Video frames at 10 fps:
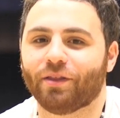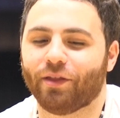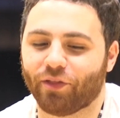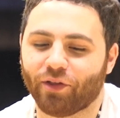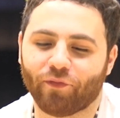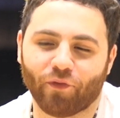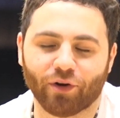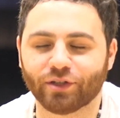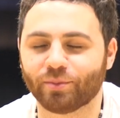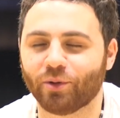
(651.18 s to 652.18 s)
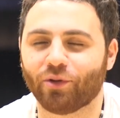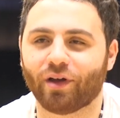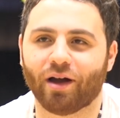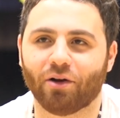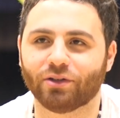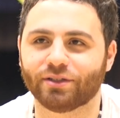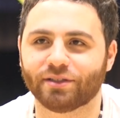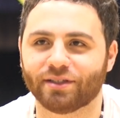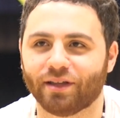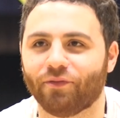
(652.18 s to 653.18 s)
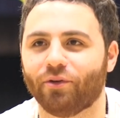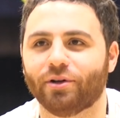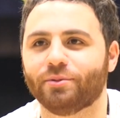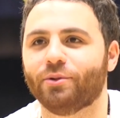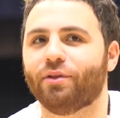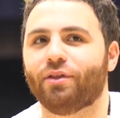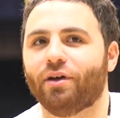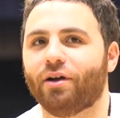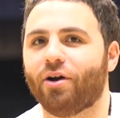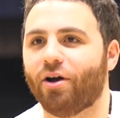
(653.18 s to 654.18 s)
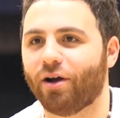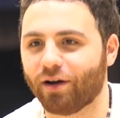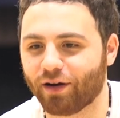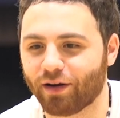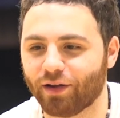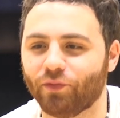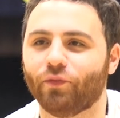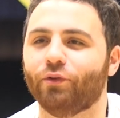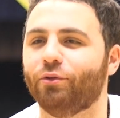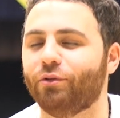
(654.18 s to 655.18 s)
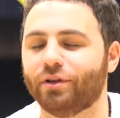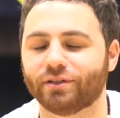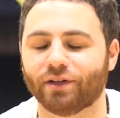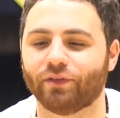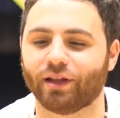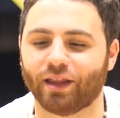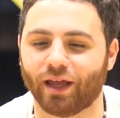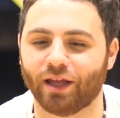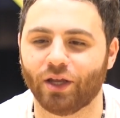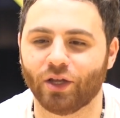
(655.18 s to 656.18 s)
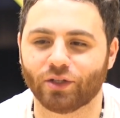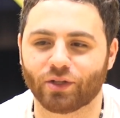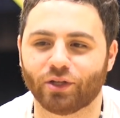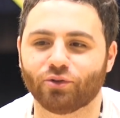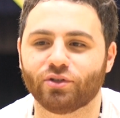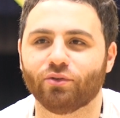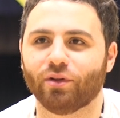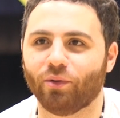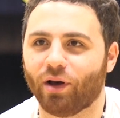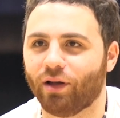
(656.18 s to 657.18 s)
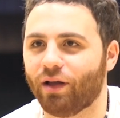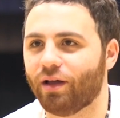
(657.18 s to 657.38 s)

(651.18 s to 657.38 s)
they furnished me with a house, and they furnished me with a car and food and stuff like that. So they treat you really well.